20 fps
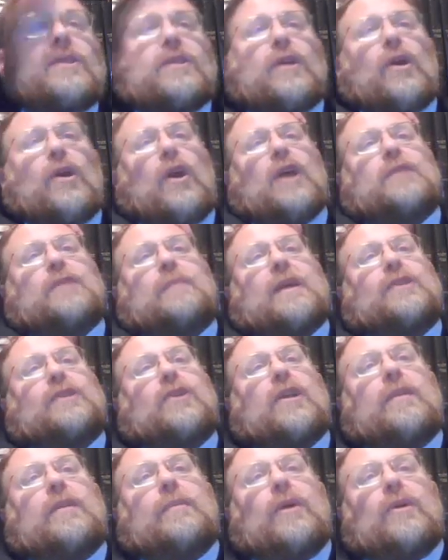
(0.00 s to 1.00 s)
she calls my
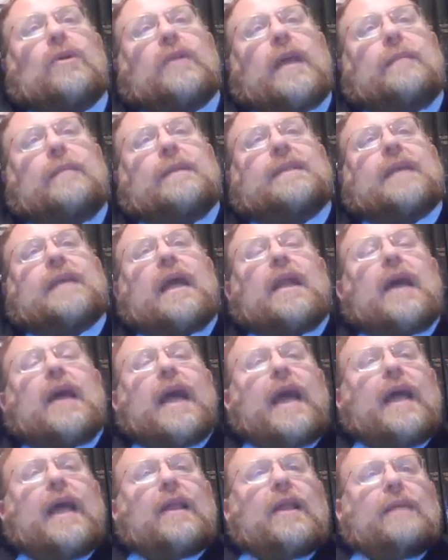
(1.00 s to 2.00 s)
shoulder mechotei mitzada
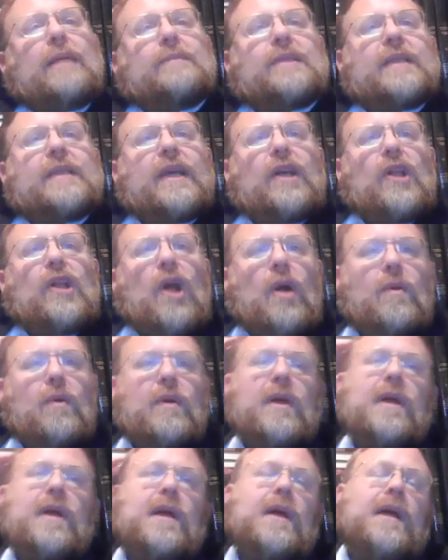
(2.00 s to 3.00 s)
elim siklo.
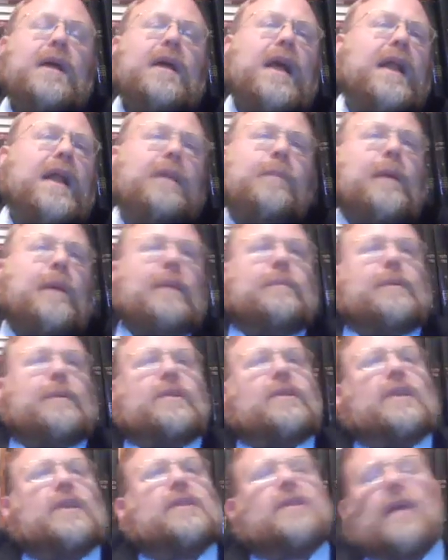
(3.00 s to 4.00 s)
Any person
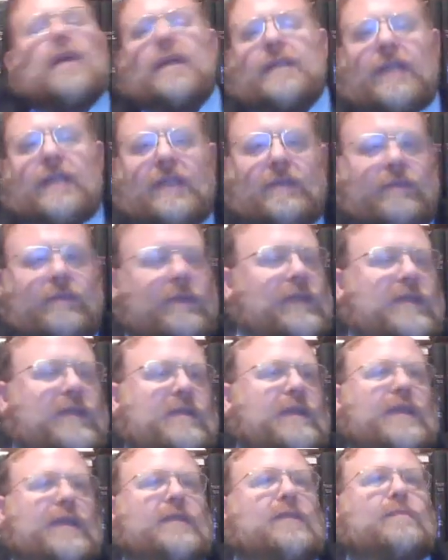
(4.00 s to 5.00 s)
sins because his his
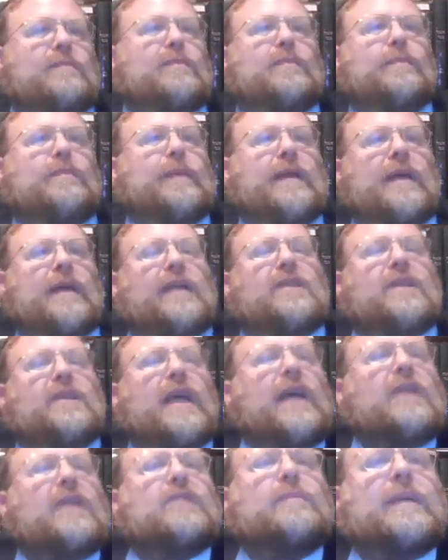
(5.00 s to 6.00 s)
his his
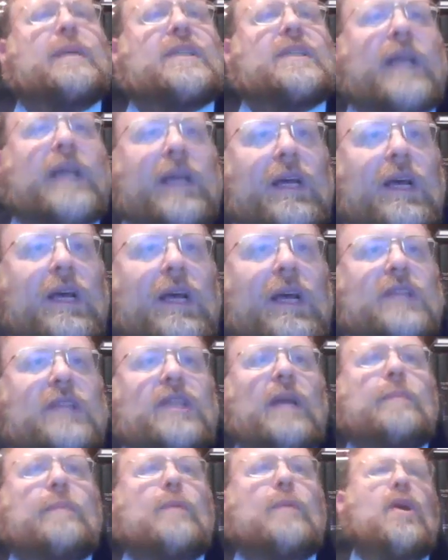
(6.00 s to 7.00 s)
is missing.
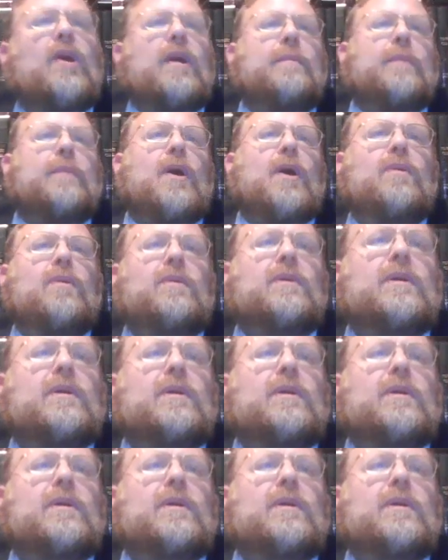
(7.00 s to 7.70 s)
Shem mochebo.